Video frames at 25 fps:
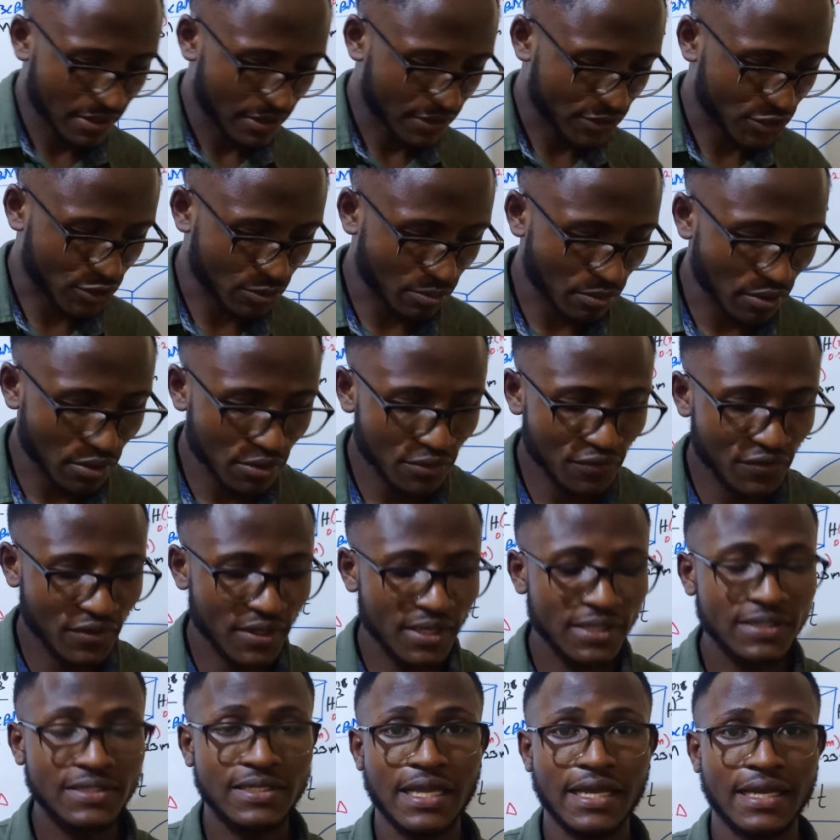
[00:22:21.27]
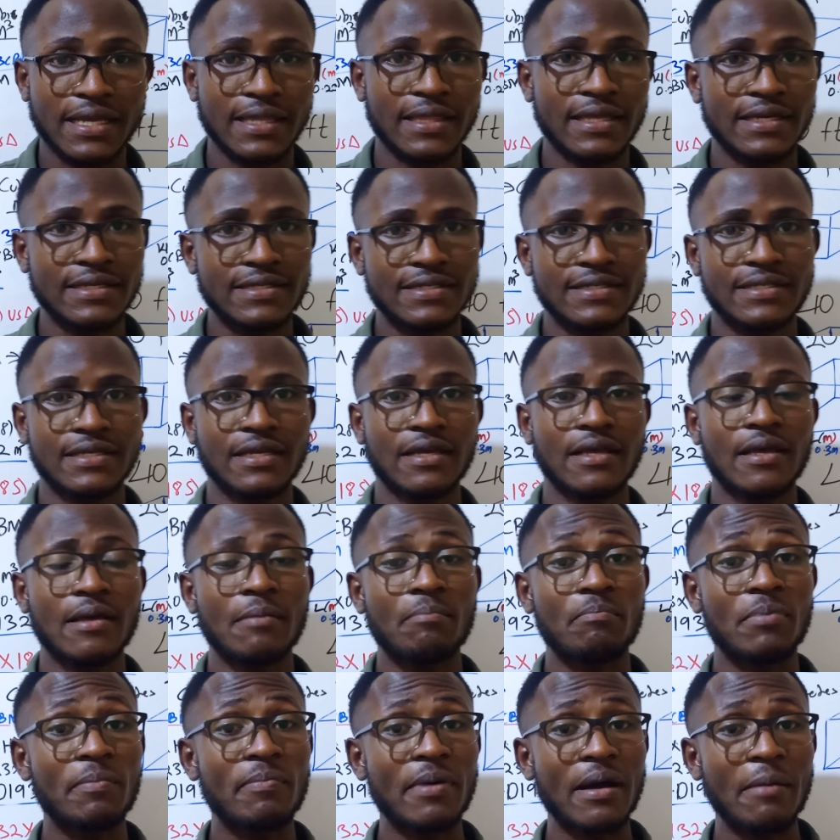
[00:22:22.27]
small things like this,
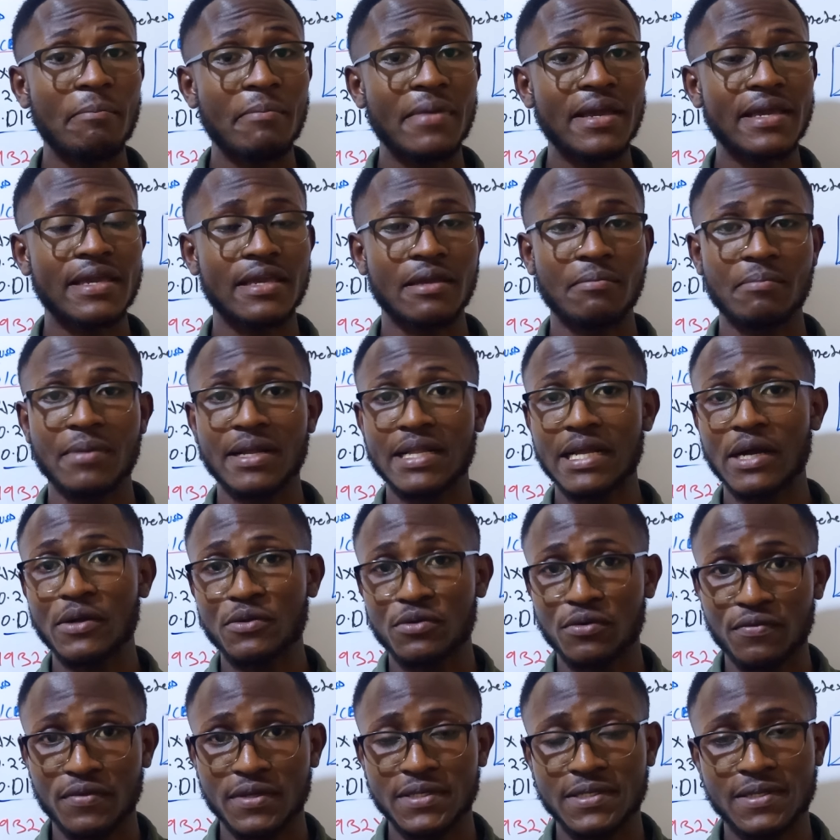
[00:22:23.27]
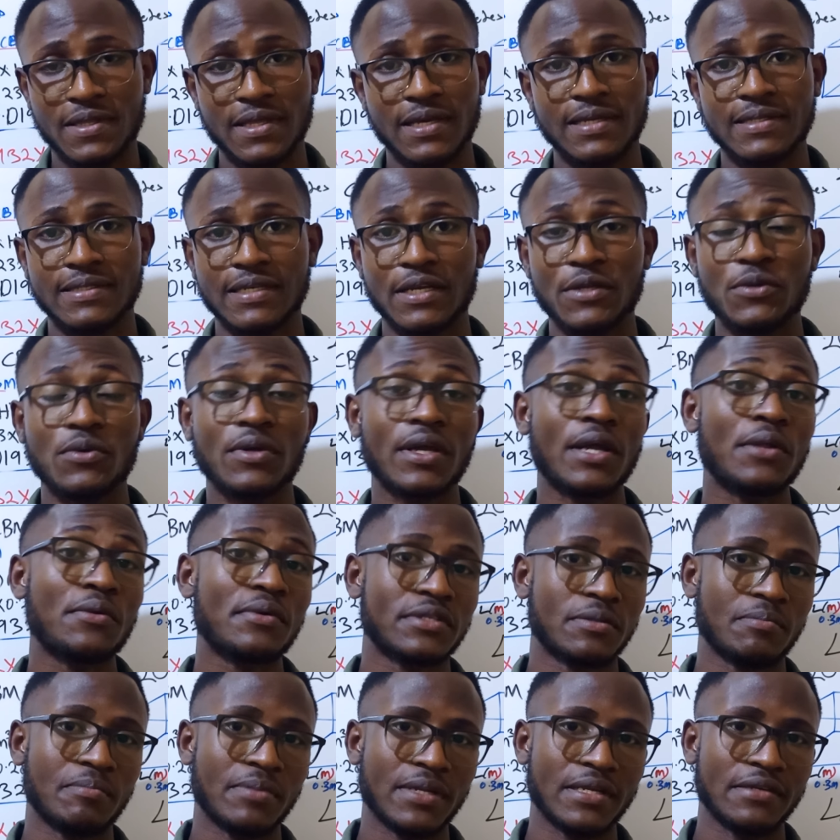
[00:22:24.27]
people are making money out of these things and you
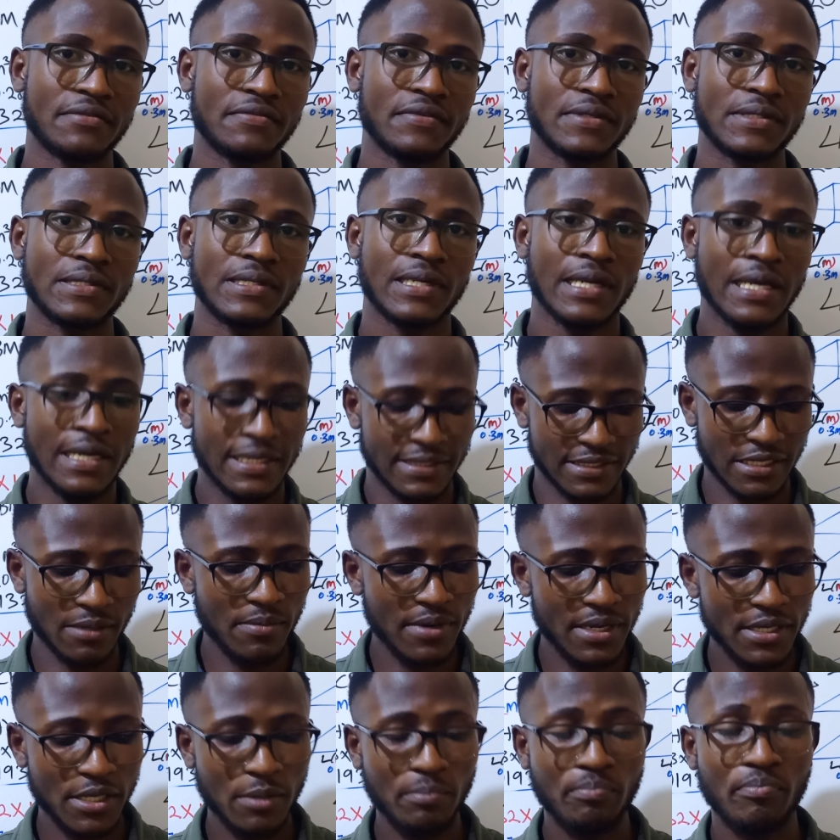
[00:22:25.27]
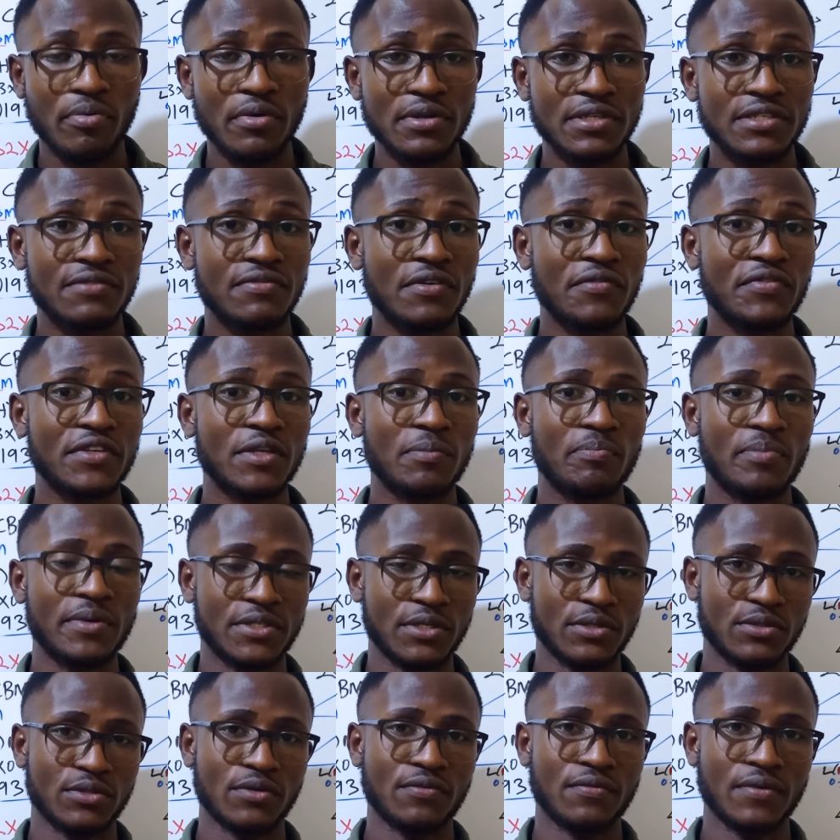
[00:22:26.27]
cannot believe it. Someone imports 50
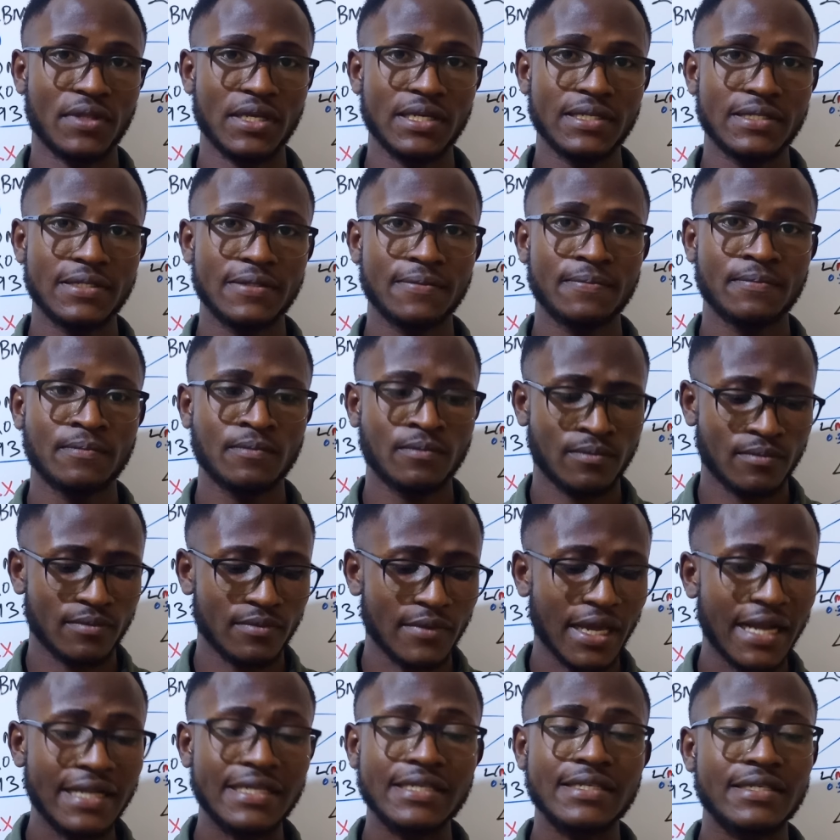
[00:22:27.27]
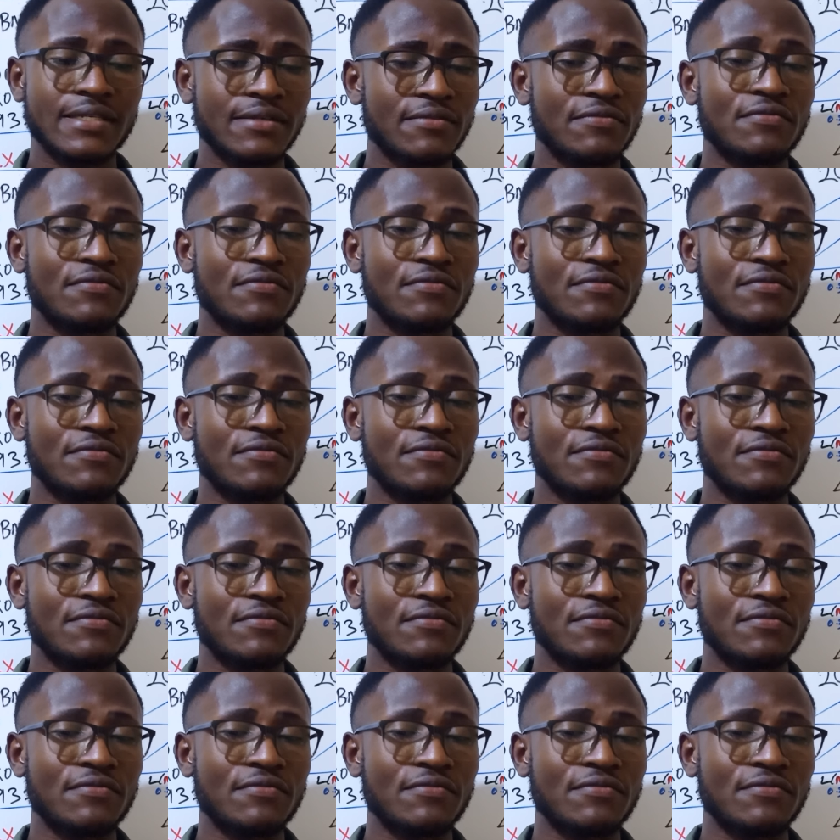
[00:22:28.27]
pieces of this at